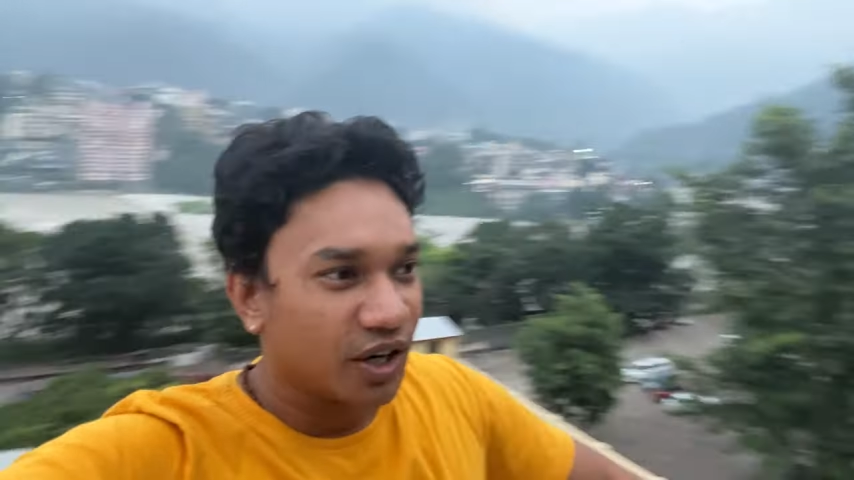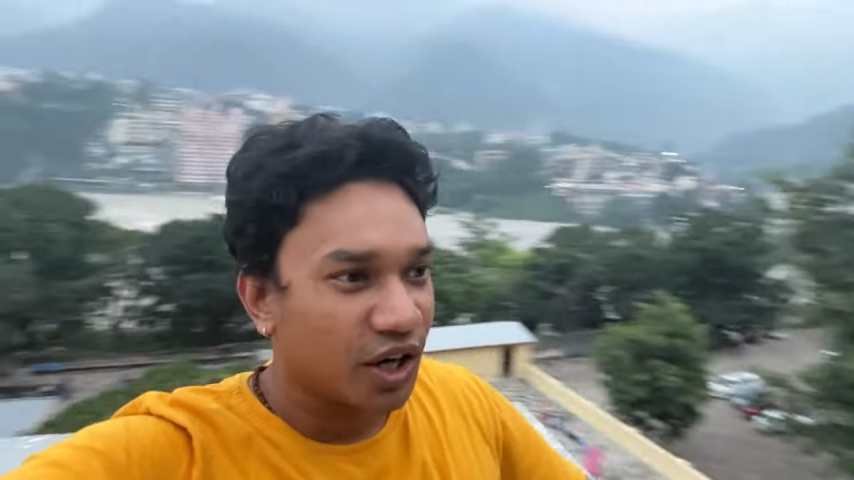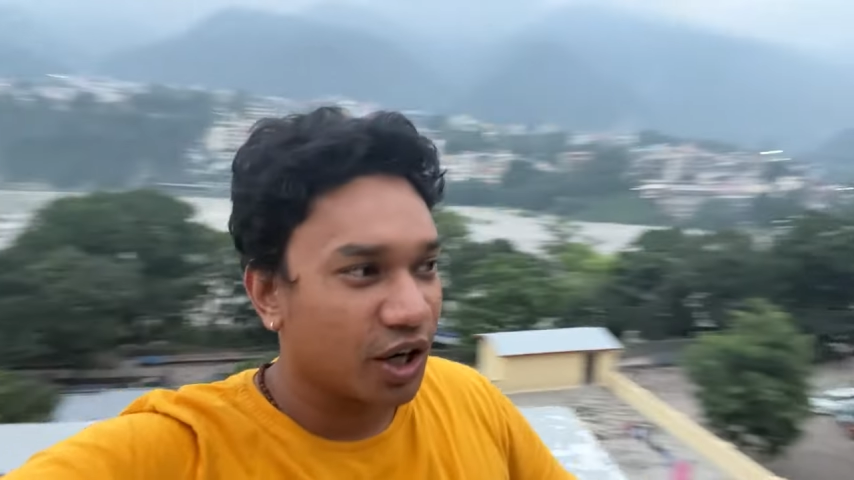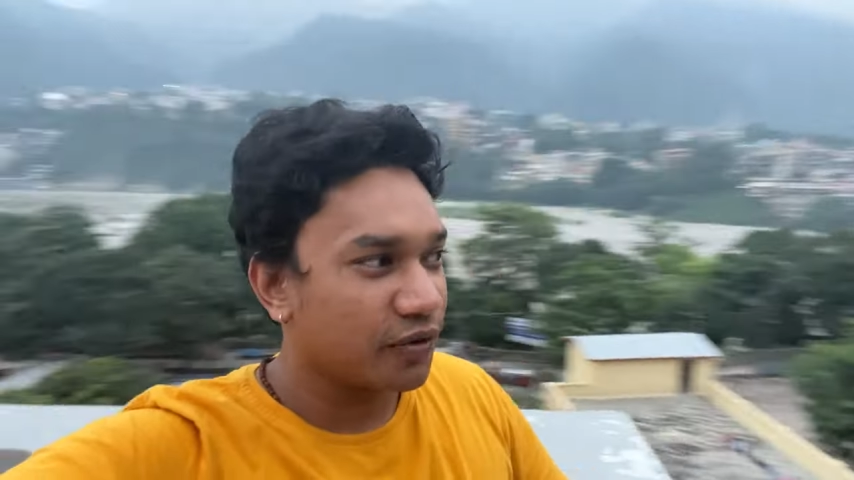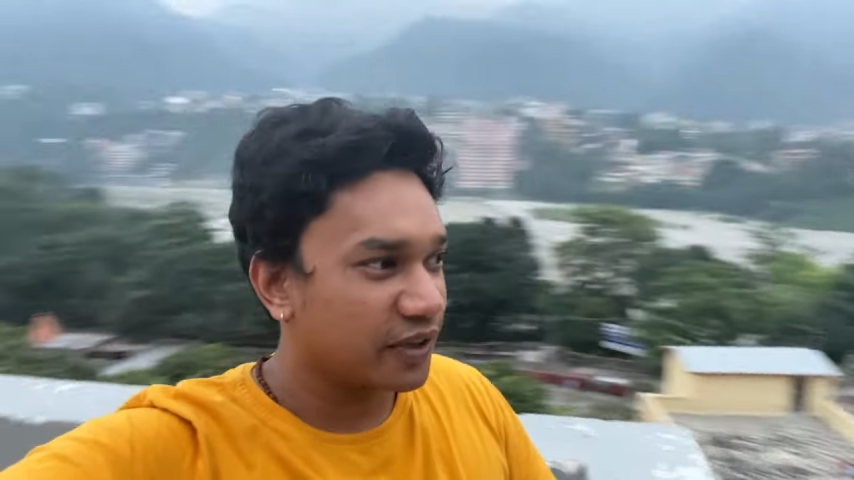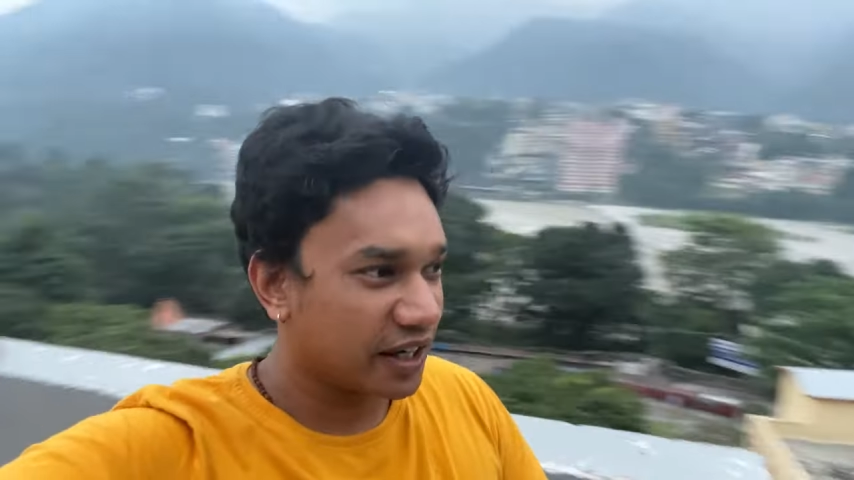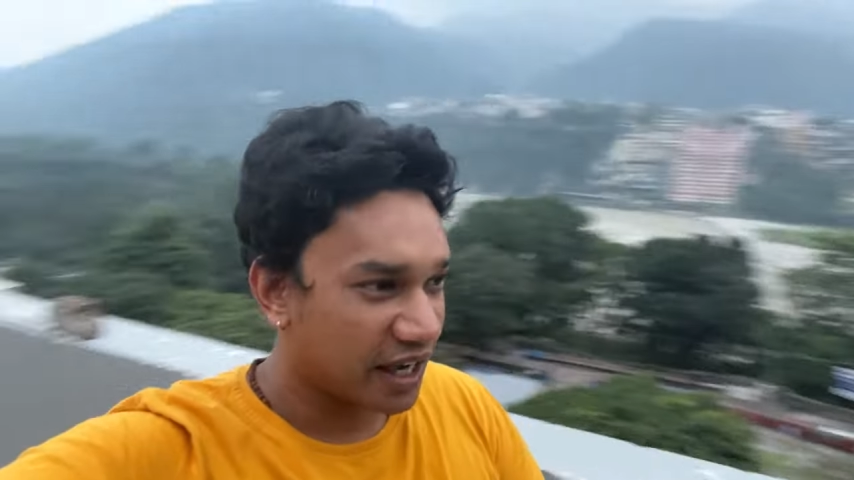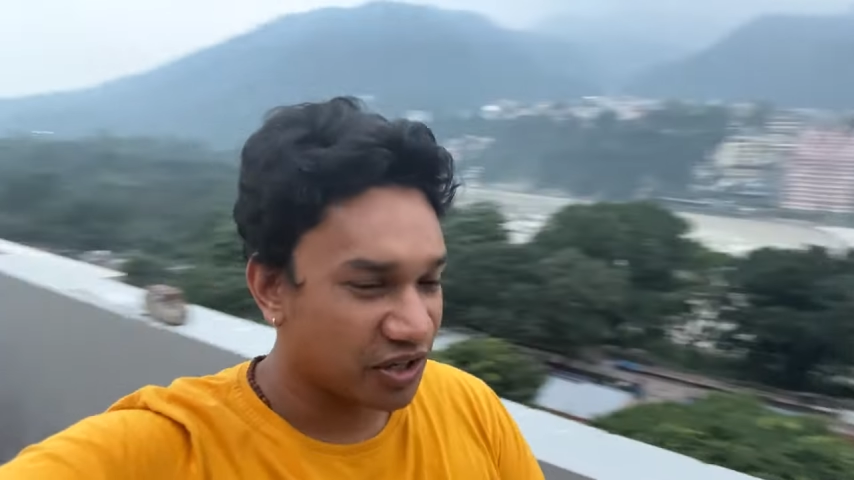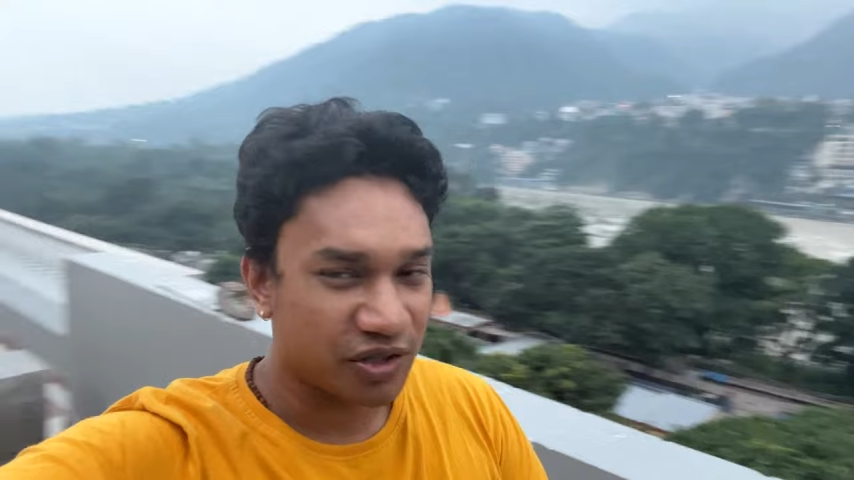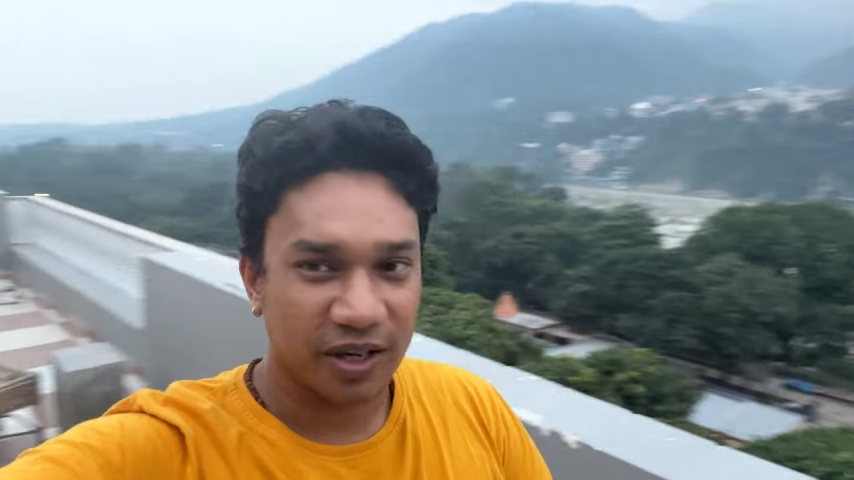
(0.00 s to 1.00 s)
of our
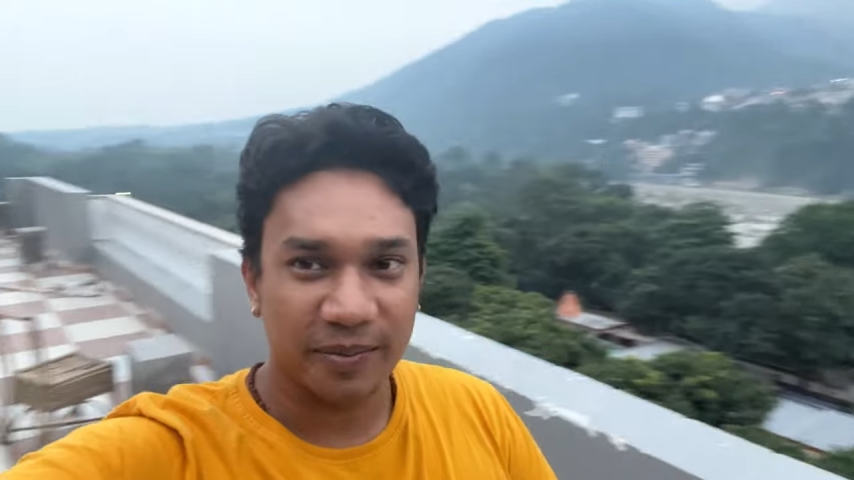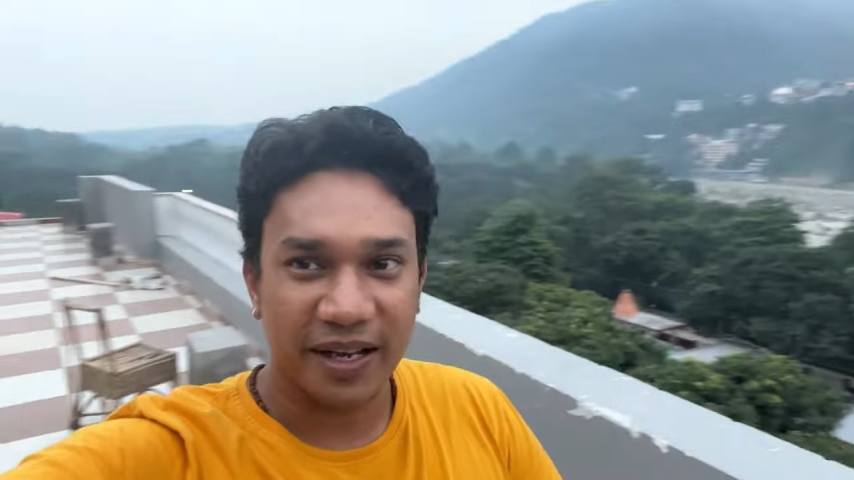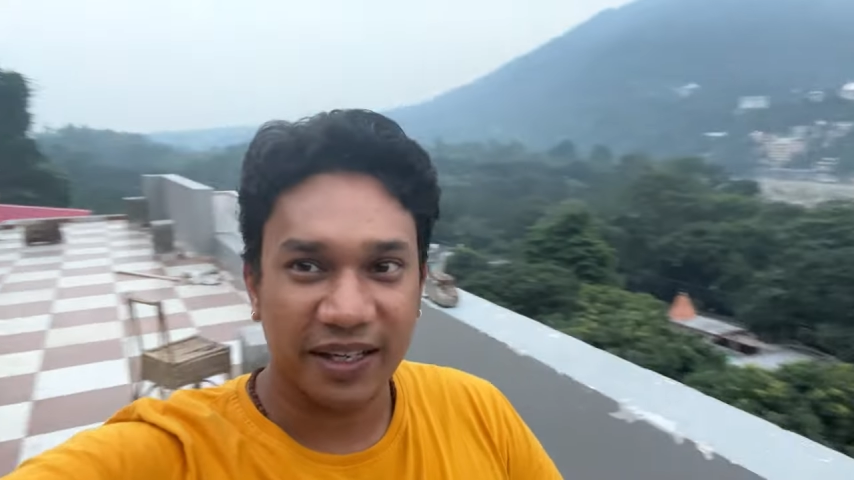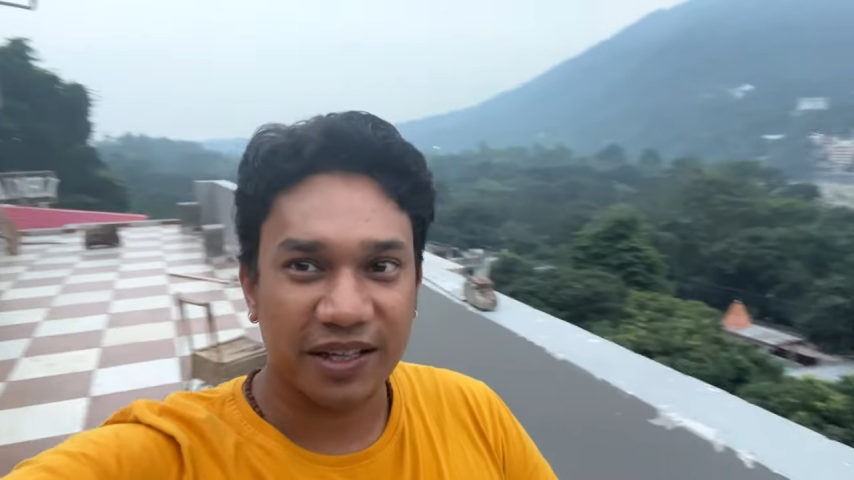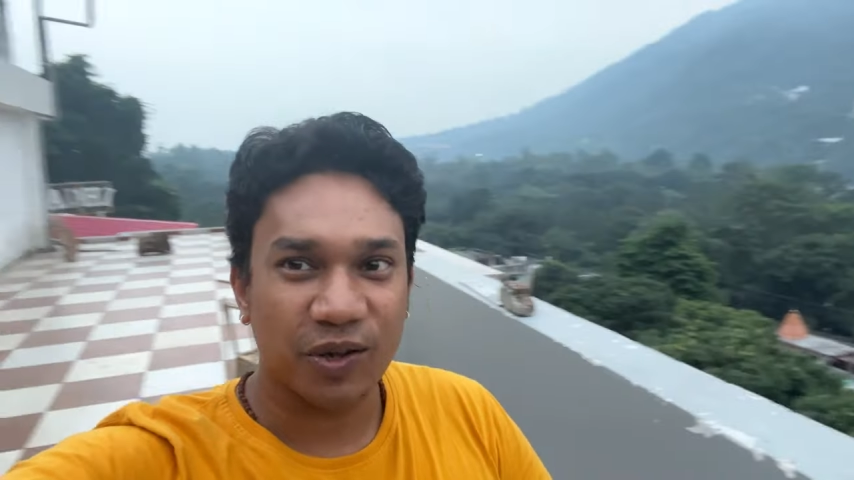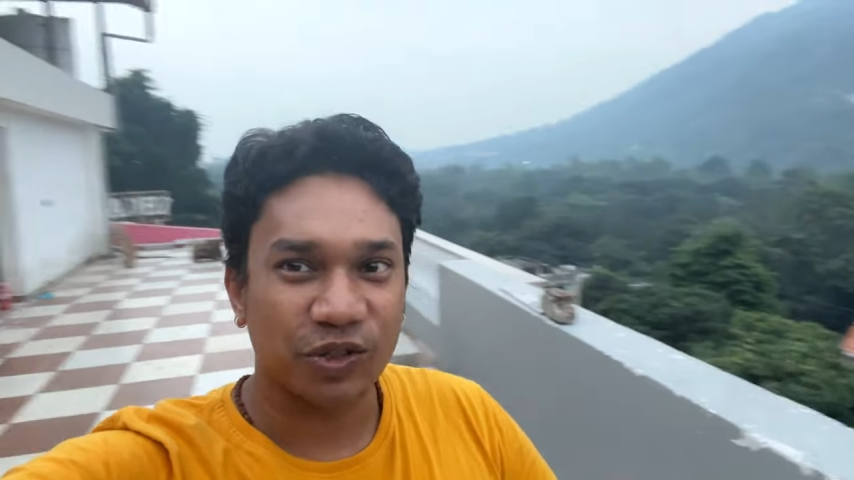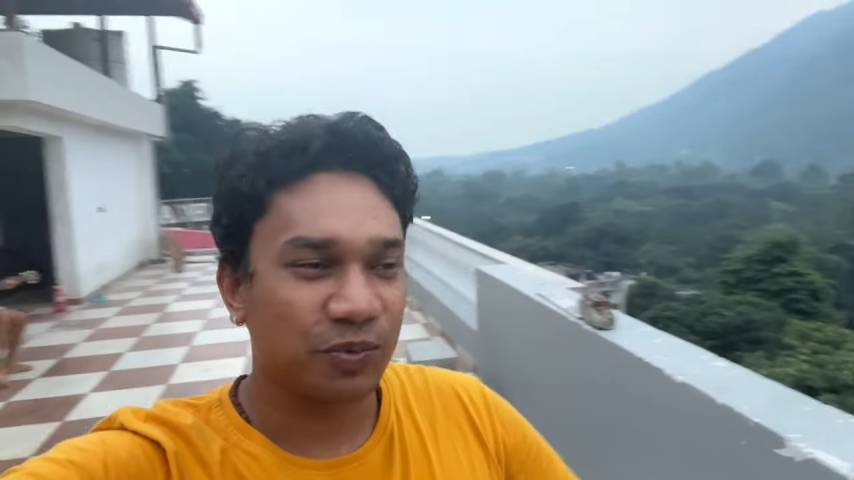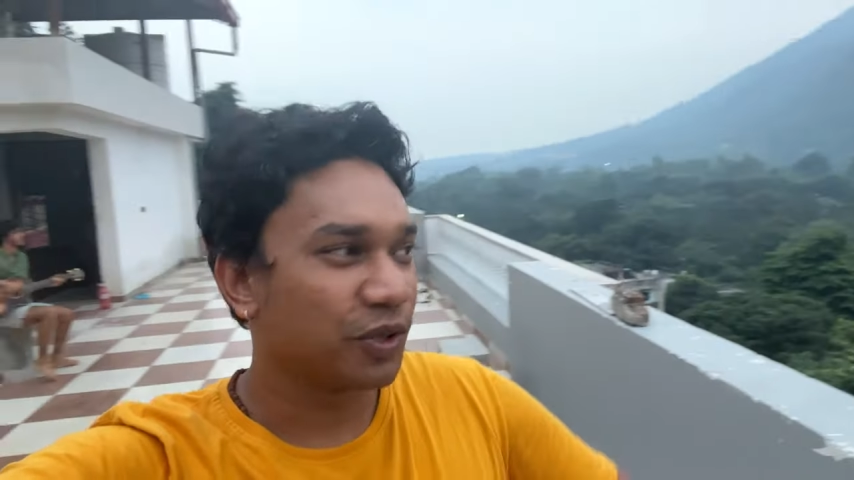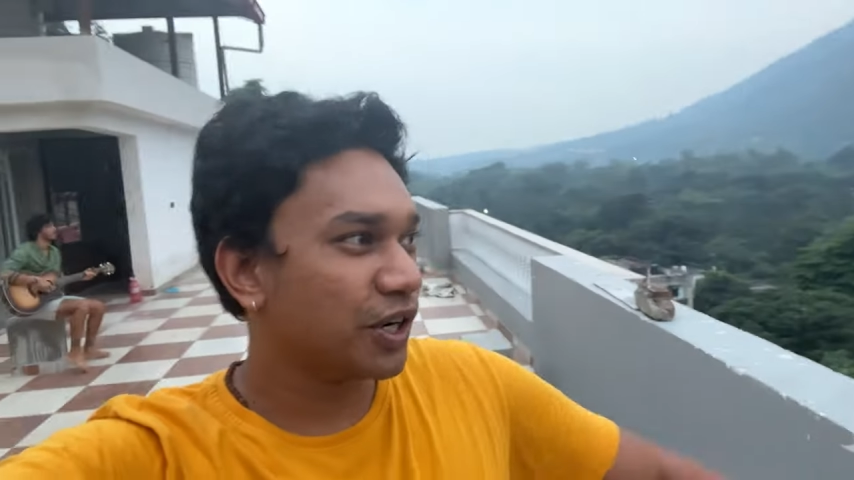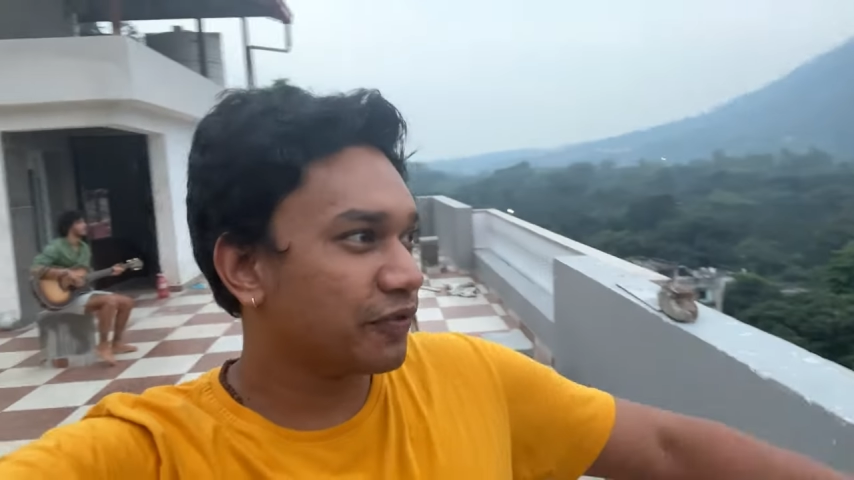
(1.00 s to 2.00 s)
ashram and it looks
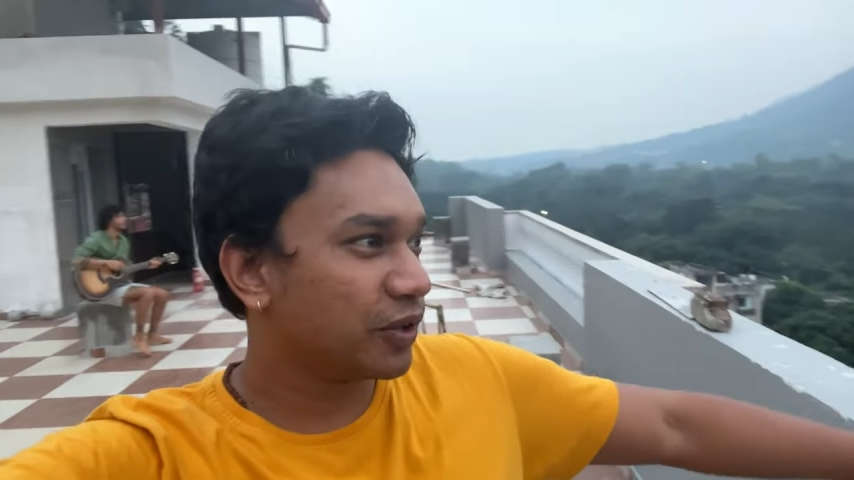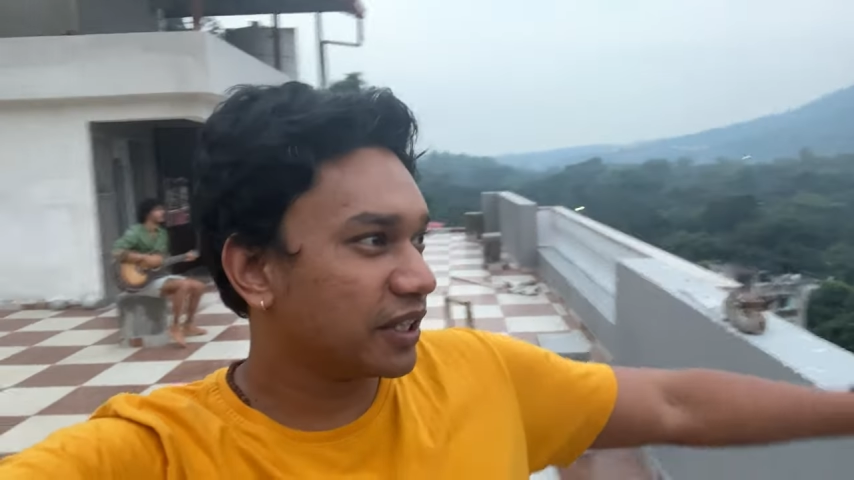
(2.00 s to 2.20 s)
beautiful.